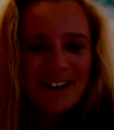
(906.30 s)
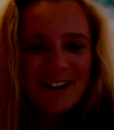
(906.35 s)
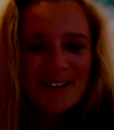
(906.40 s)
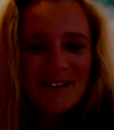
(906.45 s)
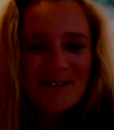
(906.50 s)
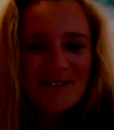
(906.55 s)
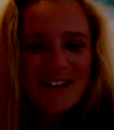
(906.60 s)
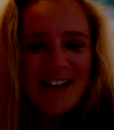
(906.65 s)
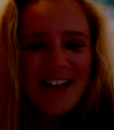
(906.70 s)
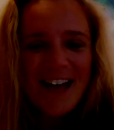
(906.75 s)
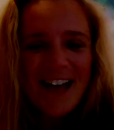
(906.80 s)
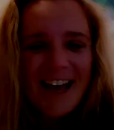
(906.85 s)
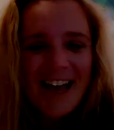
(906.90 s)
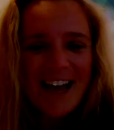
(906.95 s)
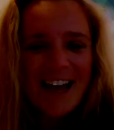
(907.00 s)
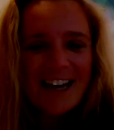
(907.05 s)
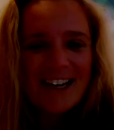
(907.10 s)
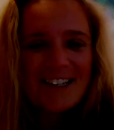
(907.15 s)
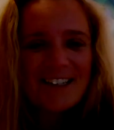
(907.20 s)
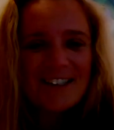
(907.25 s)
Um,
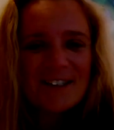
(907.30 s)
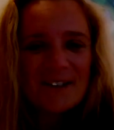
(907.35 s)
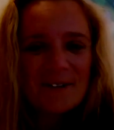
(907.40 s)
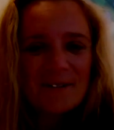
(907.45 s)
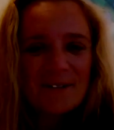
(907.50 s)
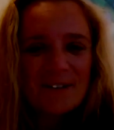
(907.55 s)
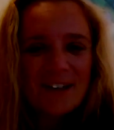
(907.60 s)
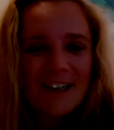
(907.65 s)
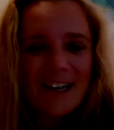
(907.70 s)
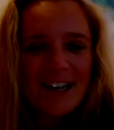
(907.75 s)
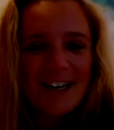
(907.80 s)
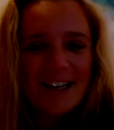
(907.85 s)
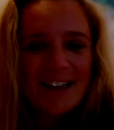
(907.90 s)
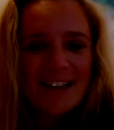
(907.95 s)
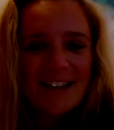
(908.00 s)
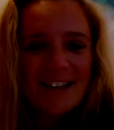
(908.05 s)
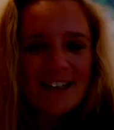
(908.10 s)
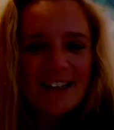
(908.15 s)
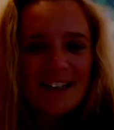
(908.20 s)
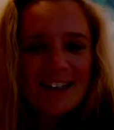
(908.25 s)
and don't
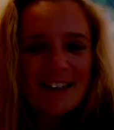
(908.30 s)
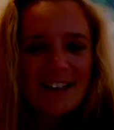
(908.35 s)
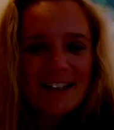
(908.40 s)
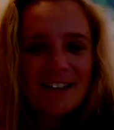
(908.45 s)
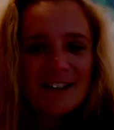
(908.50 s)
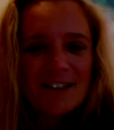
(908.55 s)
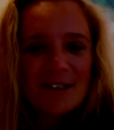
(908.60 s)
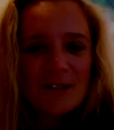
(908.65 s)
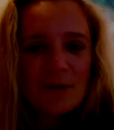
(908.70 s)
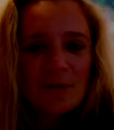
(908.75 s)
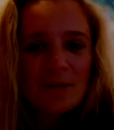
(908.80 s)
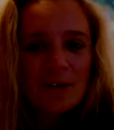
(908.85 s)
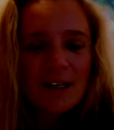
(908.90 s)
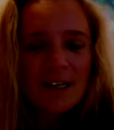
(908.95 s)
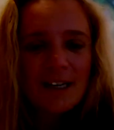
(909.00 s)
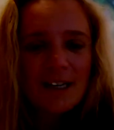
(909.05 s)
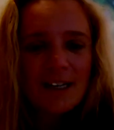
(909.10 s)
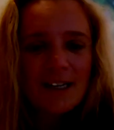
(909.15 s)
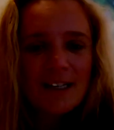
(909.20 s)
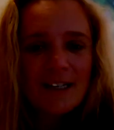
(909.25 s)
forget the
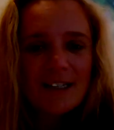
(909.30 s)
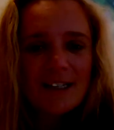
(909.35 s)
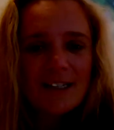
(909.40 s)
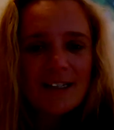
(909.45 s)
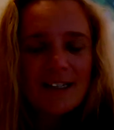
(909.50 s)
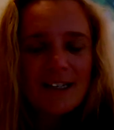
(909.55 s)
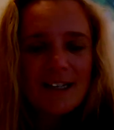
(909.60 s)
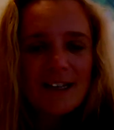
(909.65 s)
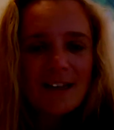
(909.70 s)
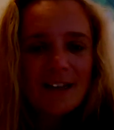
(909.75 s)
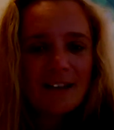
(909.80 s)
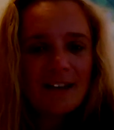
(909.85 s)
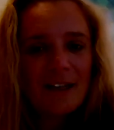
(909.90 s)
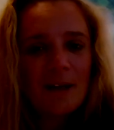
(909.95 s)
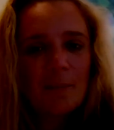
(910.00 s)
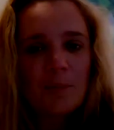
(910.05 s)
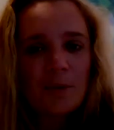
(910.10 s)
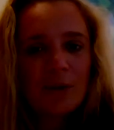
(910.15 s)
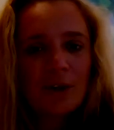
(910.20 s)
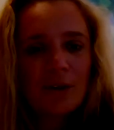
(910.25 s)
story is in the
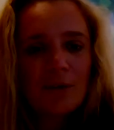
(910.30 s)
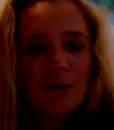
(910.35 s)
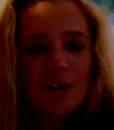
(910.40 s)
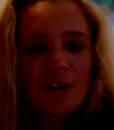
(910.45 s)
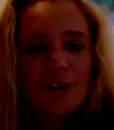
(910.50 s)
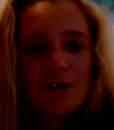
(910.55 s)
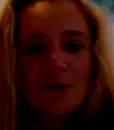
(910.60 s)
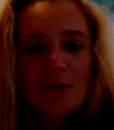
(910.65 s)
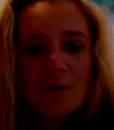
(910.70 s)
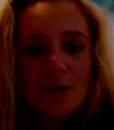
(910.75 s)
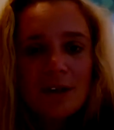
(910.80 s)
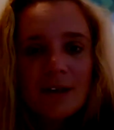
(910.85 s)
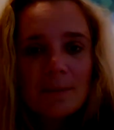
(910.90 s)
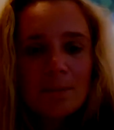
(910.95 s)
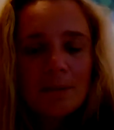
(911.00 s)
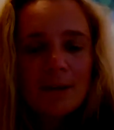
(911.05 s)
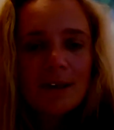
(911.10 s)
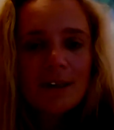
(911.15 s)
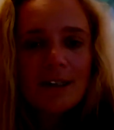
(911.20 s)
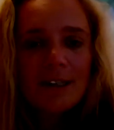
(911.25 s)
link below this
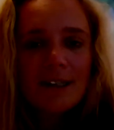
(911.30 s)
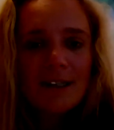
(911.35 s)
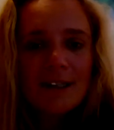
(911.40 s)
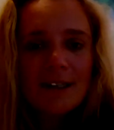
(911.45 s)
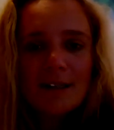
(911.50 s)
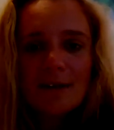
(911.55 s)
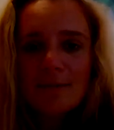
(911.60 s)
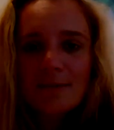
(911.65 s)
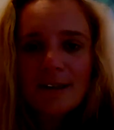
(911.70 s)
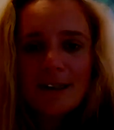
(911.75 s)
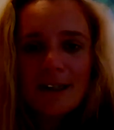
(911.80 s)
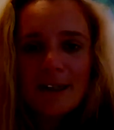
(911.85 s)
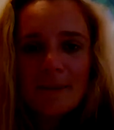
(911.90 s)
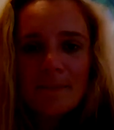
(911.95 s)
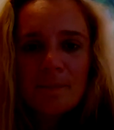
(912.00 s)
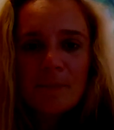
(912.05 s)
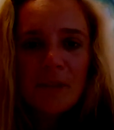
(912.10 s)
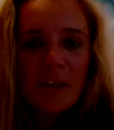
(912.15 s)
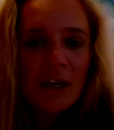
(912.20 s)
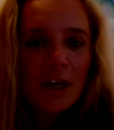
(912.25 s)
story. Please read
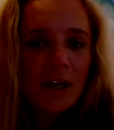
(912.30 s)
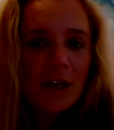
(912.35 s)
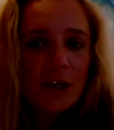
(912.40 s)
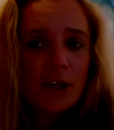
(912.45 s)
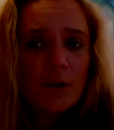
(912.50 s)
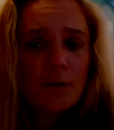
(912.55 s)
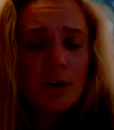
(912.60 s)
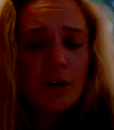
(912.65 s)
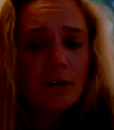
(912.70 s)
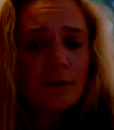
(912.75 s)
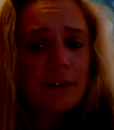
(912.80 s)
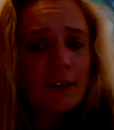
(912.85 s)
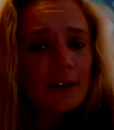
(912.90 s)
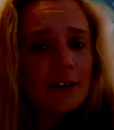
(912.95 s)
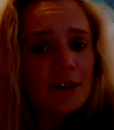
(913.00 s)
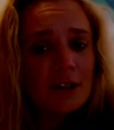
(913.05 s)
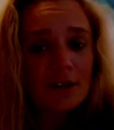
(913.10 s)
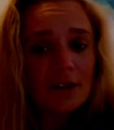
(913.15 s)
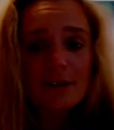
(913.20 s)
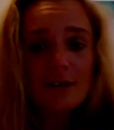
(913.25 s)
it. You can read
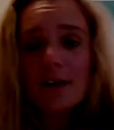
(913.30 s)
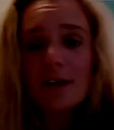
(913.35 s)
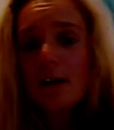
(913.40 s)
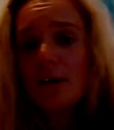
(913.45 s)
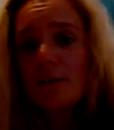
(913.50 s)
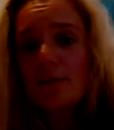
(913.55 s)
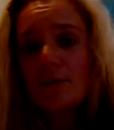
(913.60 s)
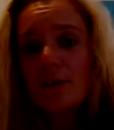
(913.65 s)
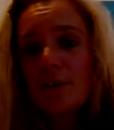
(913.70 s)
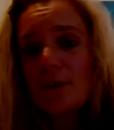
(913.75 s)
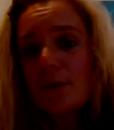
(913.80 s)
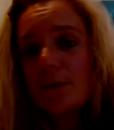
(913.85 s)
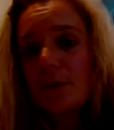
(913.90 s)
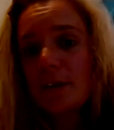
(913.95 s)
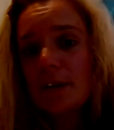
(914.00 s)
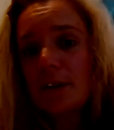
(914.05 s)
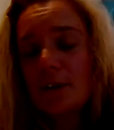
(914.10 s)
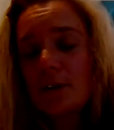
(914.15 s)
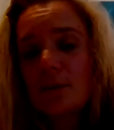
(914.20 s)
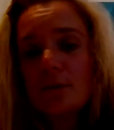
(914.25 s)
it to yourself, you can
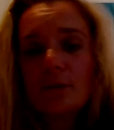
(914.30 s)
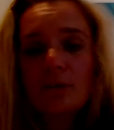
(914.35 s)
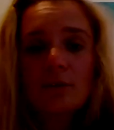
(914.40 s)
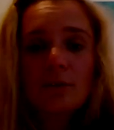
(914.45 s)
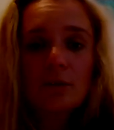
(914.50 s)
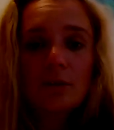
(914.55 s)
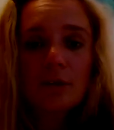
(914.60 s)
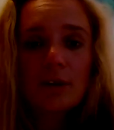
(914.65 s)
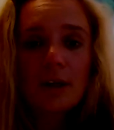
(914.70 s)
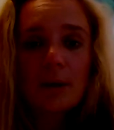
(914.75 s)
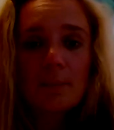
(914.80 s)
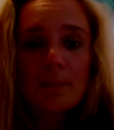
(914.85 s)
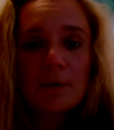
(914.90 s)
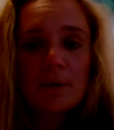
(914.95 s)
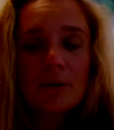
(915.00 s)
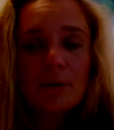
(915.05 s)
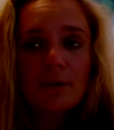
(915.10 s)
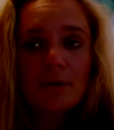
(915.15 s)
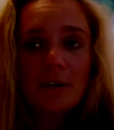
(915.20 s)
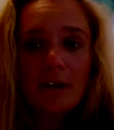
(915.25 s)
read it to a grown up, you
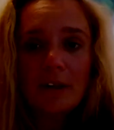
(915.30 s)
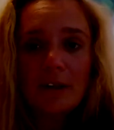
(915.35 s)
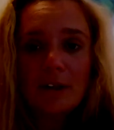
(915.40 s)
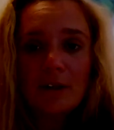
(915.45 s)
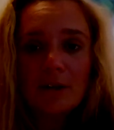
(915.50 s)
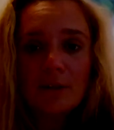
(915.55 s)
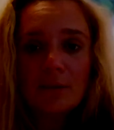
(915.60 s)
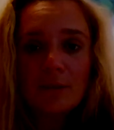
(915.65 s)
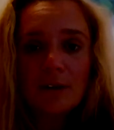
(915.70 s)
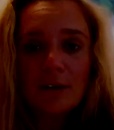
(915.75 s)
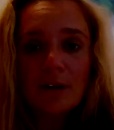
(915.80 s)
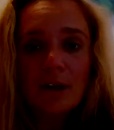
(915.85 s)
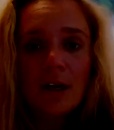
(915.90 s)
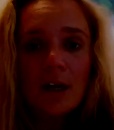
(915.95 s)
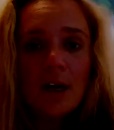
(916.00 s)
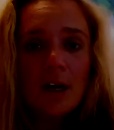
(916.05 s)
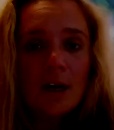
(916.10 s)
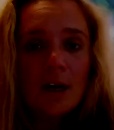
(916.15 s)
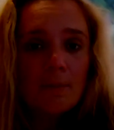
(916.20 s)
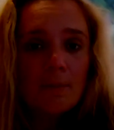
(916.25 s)
can read it to a
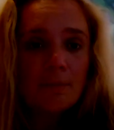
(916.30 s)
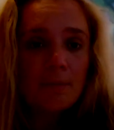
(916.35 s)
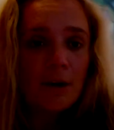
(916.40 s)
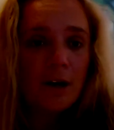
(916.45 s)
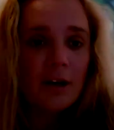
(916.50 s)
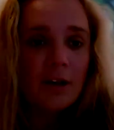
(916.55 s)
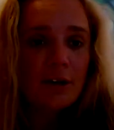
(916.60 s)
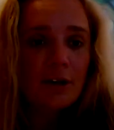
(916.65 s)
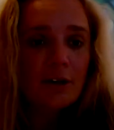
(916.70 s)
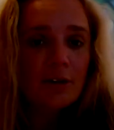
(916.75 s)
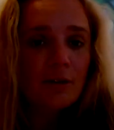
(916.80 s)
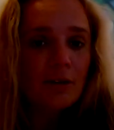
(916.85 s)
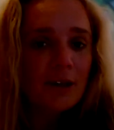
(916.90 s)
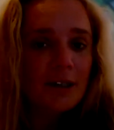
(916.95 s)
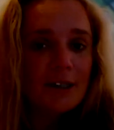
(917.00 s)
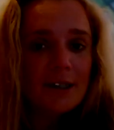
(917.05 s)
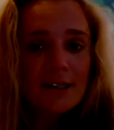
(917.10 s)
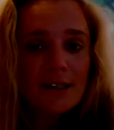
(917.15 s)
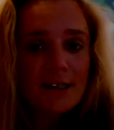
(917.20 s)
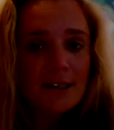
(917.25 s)
brother or
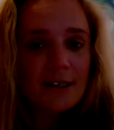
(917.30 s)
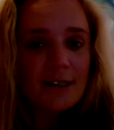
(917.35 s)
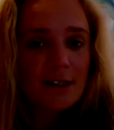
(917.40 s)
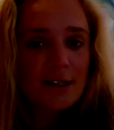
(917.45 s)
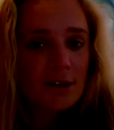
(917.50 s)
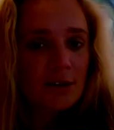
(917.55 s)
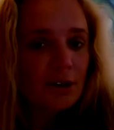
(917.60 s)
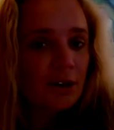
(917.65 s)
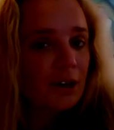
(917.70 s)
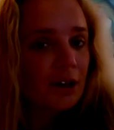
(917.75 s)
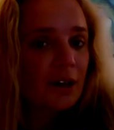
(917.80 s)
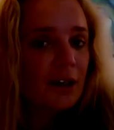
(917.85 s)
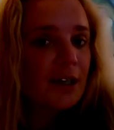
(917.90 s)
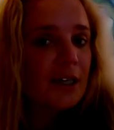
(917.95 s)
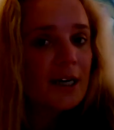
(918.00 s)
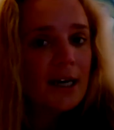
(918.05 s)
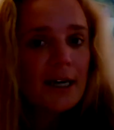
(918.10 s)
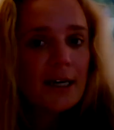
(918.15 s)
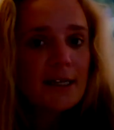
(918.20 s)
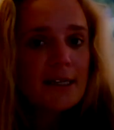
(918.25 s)
a sister or
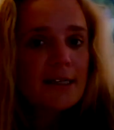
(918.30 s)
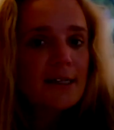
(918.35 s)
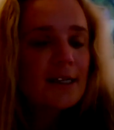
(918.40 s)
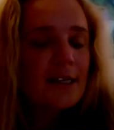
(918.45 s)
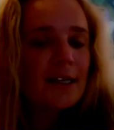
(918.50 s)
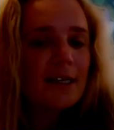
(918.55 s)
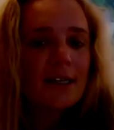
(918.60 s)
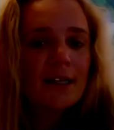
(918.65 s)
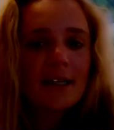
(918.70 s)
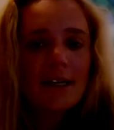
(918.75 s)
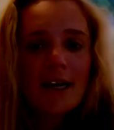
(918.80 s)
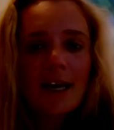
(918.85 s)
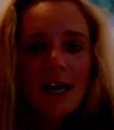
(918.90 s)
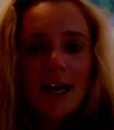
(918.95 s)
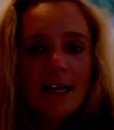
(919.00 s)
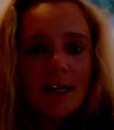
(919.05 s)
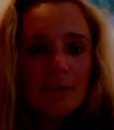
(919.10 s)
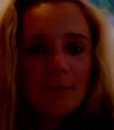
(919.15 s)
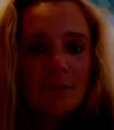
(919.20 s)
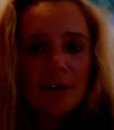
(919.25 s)
a cousin,
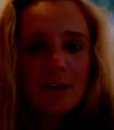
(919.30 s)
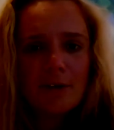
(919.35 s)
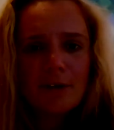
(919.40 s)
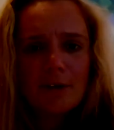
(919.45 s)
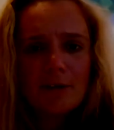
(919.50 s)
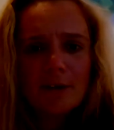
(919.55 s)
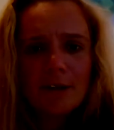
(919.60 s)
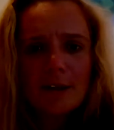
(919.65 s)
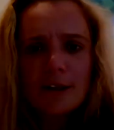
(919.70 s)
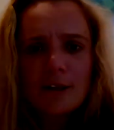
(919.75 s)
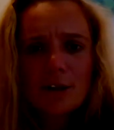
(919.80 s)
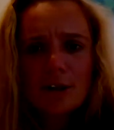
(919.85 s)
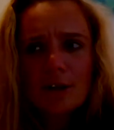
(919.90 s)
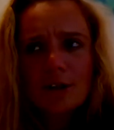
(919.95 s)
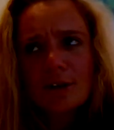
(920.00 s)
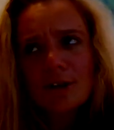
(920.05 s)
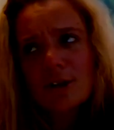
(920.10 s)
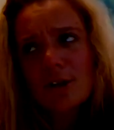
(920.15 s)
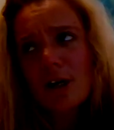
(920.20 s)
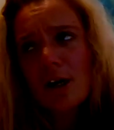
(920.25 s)
anyone. You could read it to
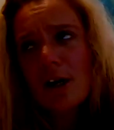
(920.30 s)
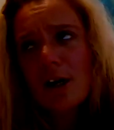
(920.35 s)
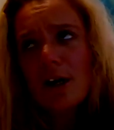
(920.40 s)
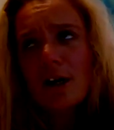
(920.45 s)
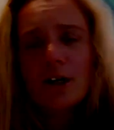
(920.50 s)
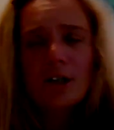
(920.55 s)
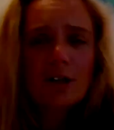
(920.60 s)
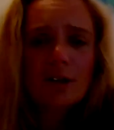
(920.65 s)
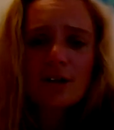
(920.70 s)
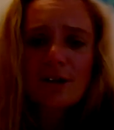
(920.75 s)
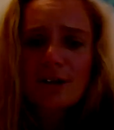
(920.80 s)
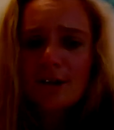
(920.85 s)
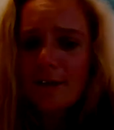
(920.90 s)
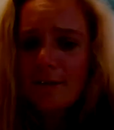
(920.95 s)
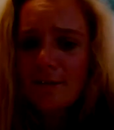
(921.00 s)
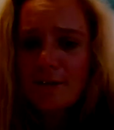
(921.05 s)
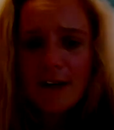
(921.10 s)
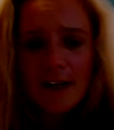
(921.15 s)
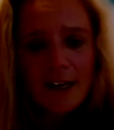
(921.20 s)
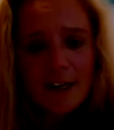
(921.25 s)
your dog, to your
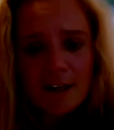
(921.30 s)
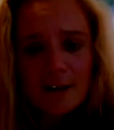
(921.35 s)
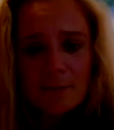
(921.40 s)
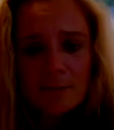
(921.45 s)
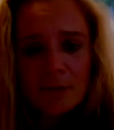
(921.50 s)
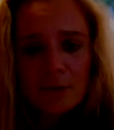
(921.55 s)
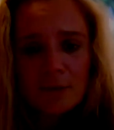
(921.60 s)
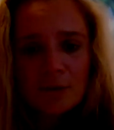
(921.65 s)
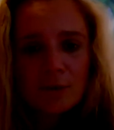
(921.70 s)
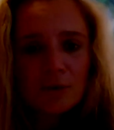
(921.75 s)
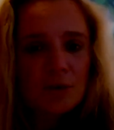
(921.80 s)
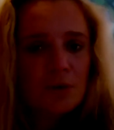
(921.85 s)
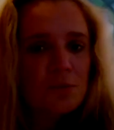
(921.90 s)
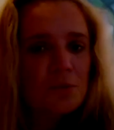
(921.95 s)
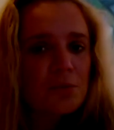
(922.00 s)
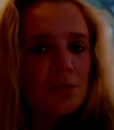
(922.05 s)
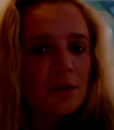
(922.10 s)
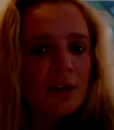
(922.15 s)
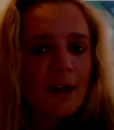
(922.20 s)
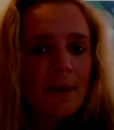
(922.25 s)
stuffed animal. Just
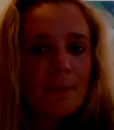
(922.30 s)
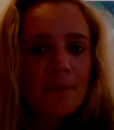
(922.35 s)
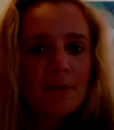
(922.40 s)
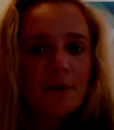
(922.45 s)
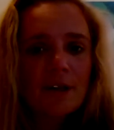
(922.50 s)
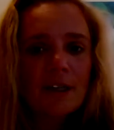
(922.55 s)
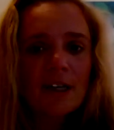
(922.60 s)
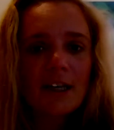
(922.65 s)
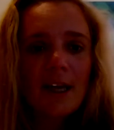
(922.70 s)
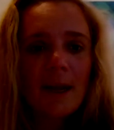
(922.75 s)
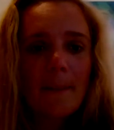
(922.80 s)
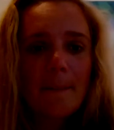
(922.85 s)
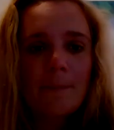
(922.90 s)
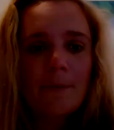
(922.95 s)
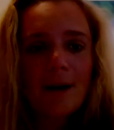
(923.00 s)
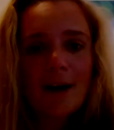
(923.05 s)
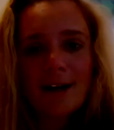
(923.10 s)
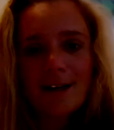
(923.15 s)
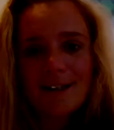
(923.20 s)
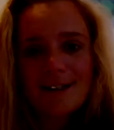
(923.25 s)
really important to keep
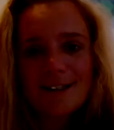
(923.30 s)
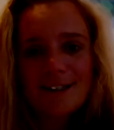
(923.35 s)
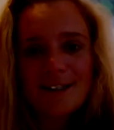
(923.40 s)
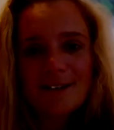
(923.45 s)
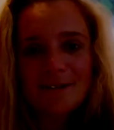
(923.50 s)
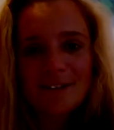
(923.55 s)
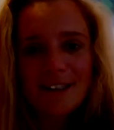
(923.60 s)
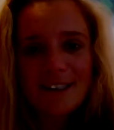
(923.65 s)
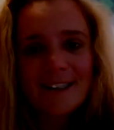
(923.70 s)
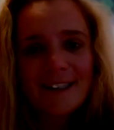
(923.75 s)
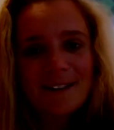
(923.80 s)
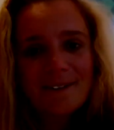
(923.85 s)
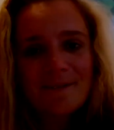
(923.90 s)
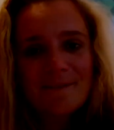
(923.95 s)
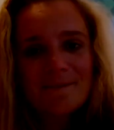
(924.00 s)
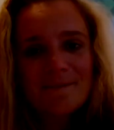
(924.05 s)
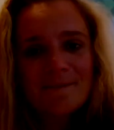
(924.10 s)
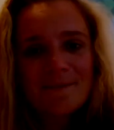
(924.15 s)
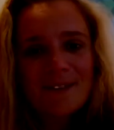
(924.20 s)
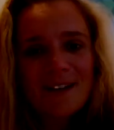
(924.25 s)
practicing reading.
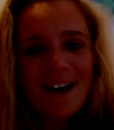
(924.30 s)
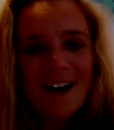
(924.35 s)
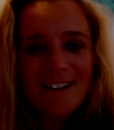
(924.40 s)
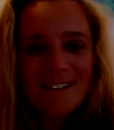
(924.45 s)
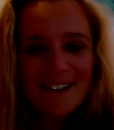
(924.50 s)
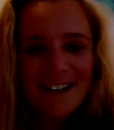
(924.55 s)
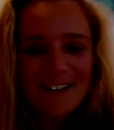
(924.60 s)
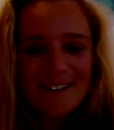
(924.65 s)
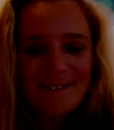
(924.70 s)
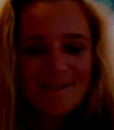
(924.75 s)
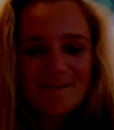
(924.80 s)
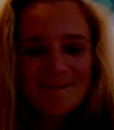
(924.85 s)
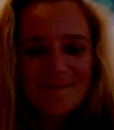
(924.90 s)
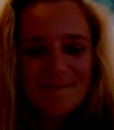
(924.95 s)
All right.